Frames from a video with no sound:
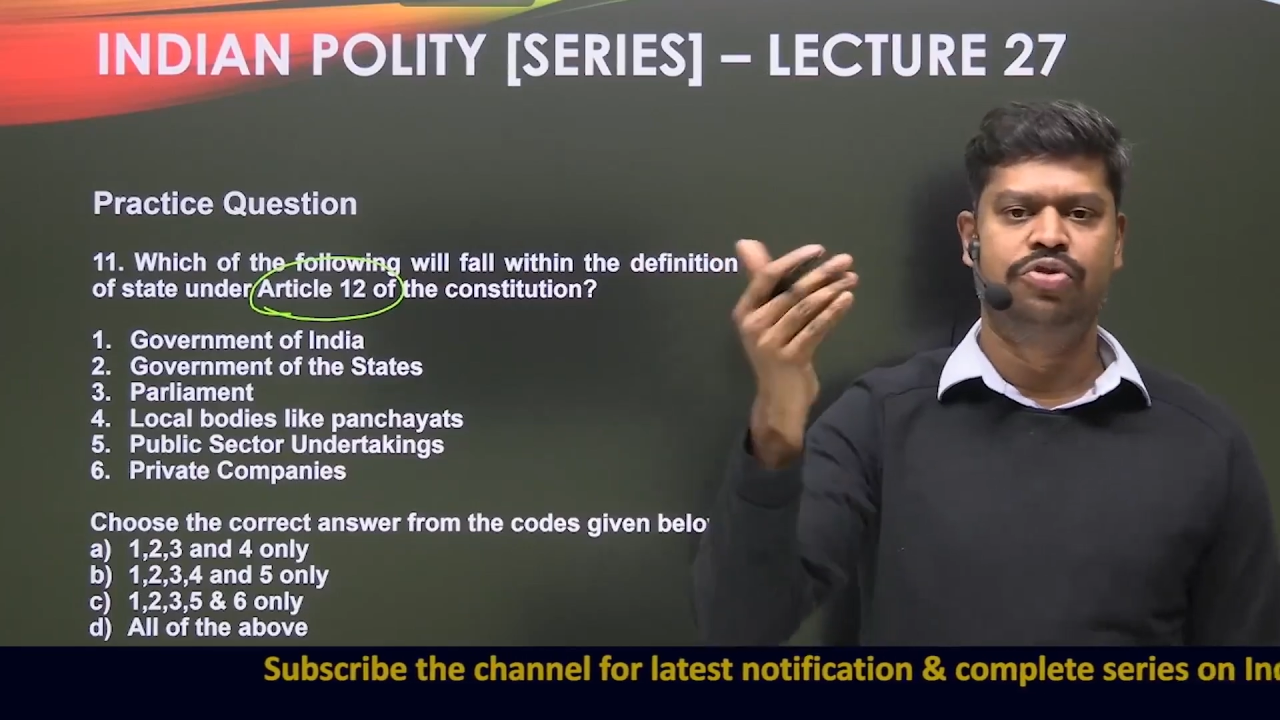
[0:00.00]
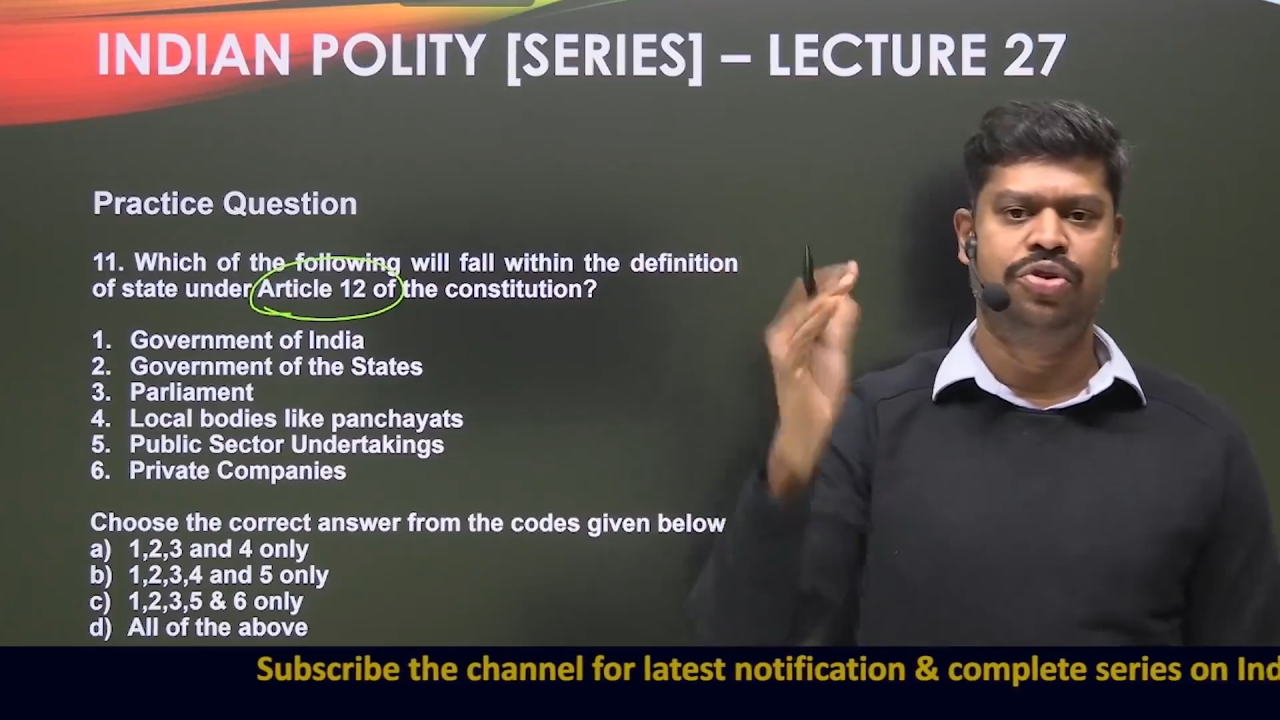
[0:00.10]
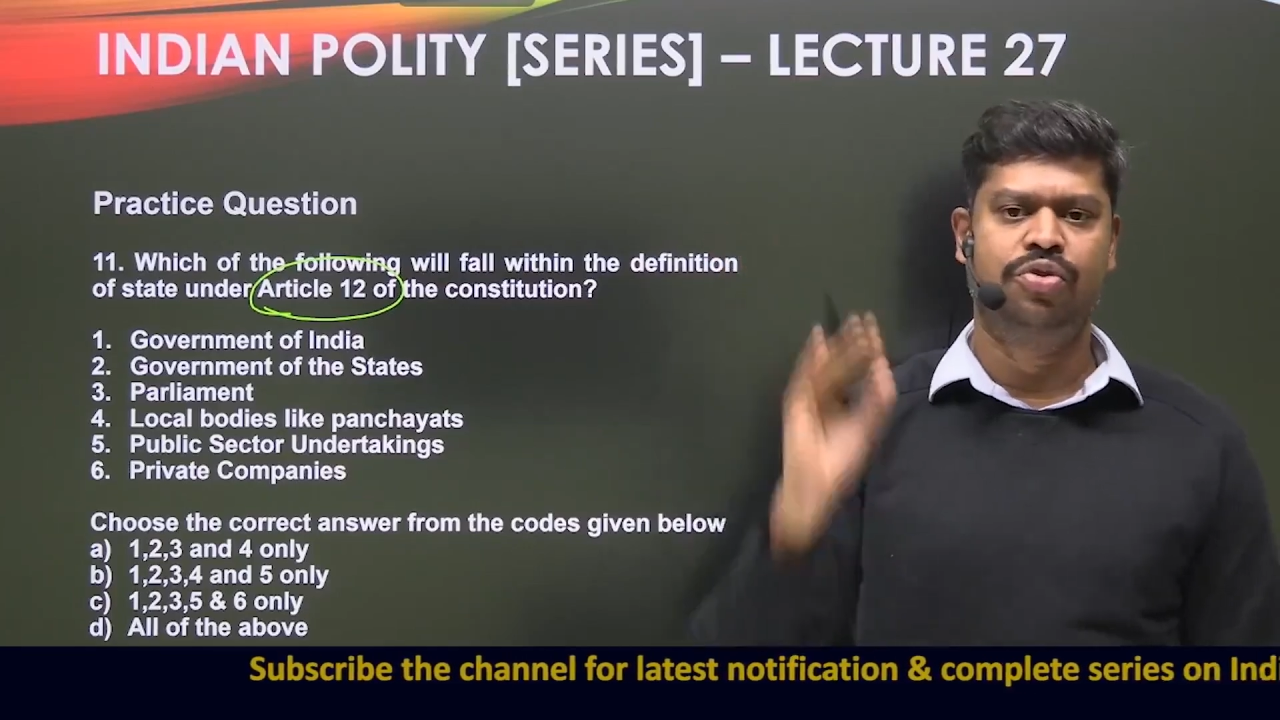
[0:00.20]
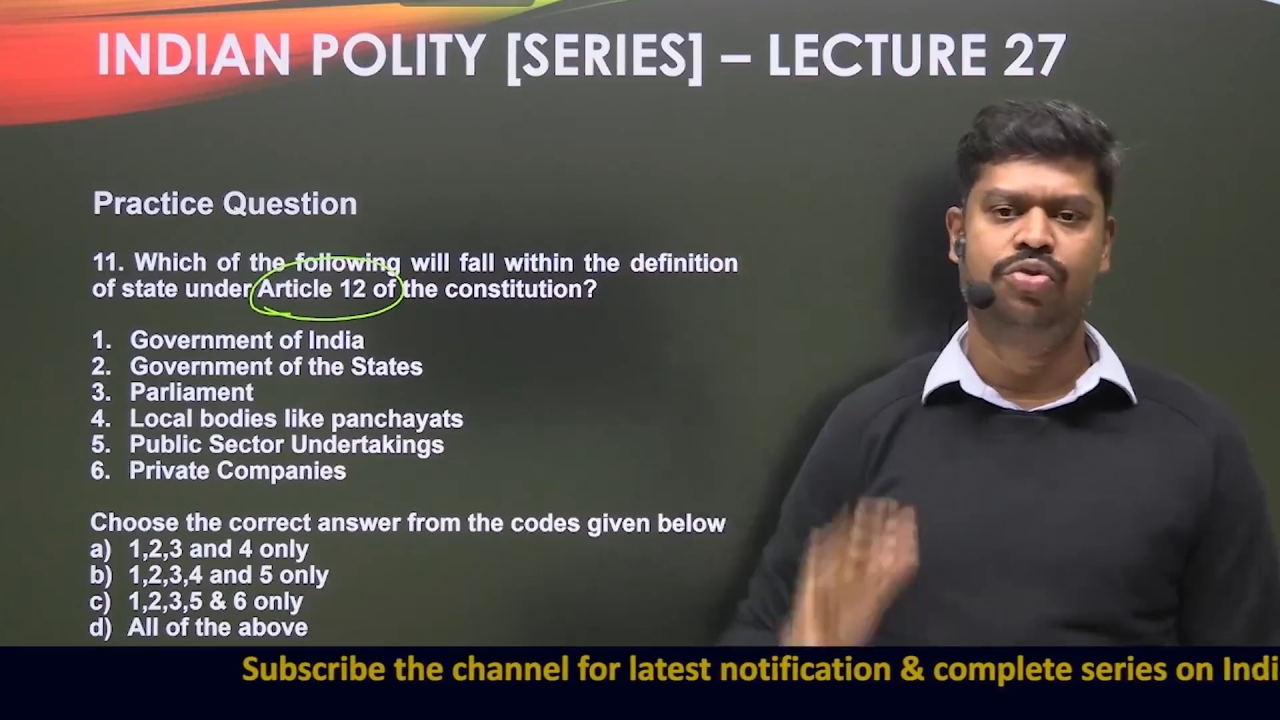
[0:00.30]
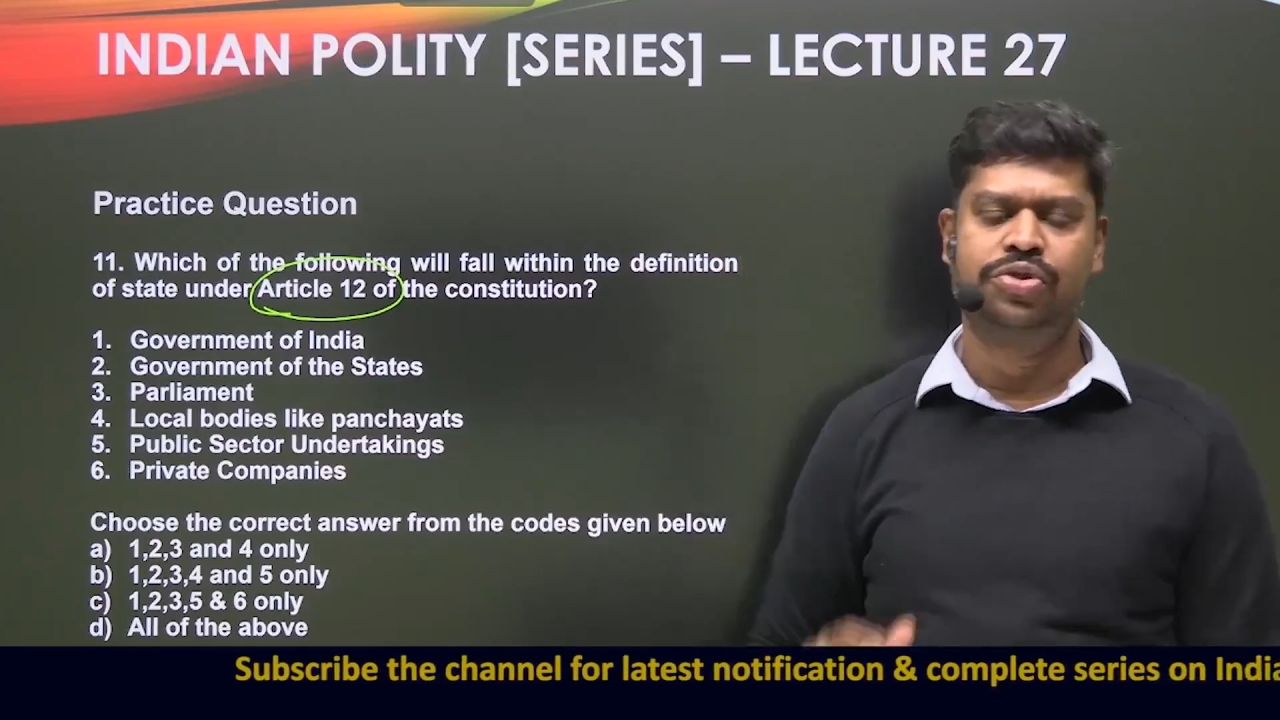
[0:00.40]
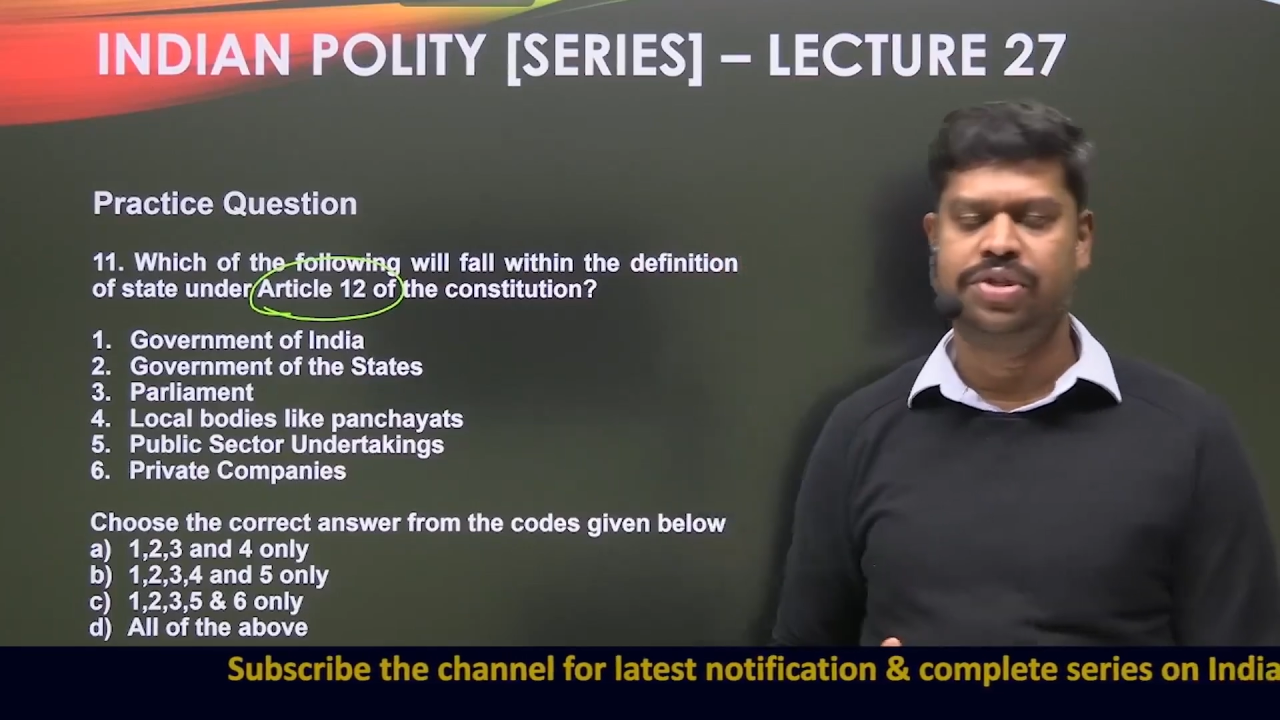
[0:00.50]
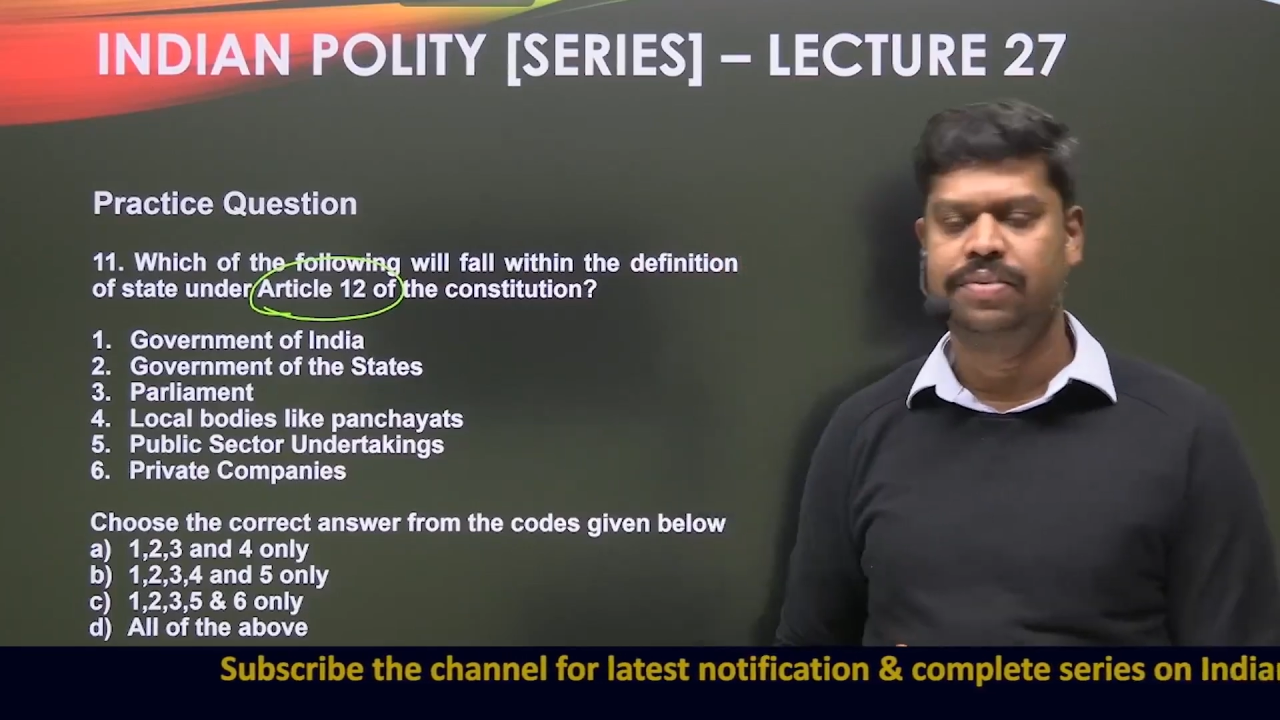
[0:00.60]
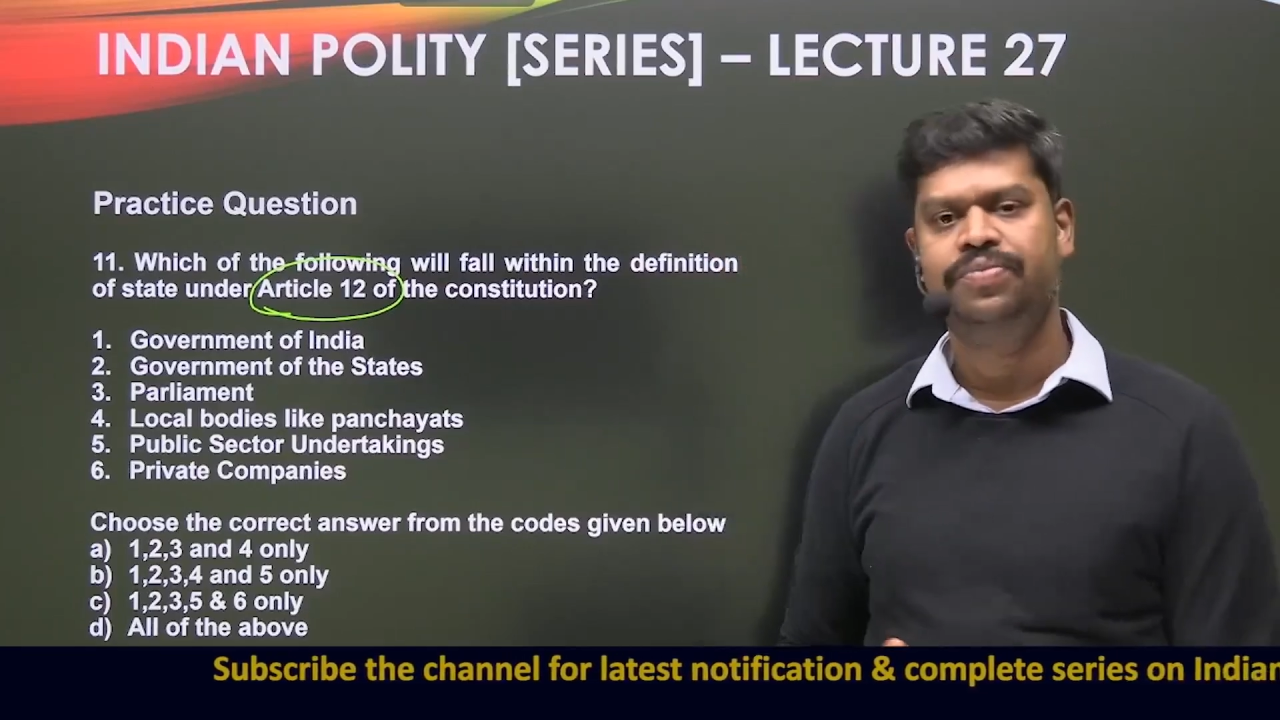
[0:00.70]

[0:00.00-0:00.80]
the courts.